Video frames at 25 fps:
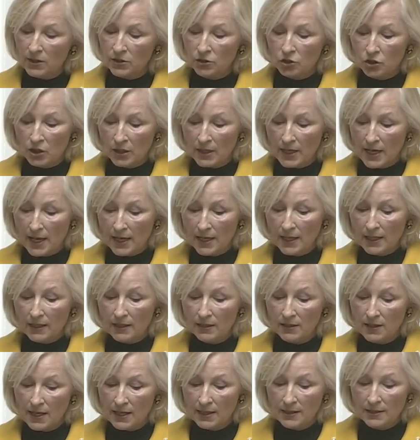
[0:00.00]
the
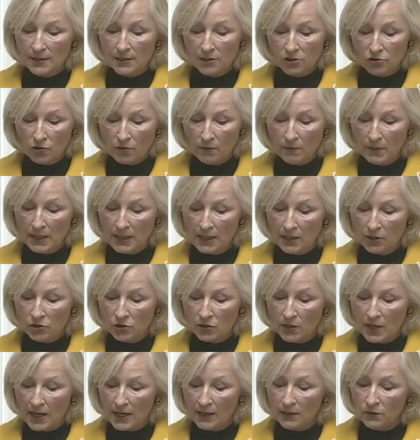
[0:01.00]
Genetic
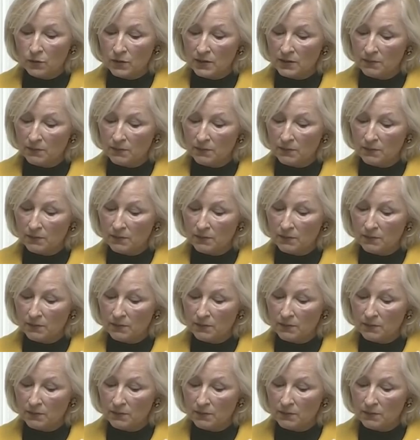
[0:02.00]
Non-Discrimination Act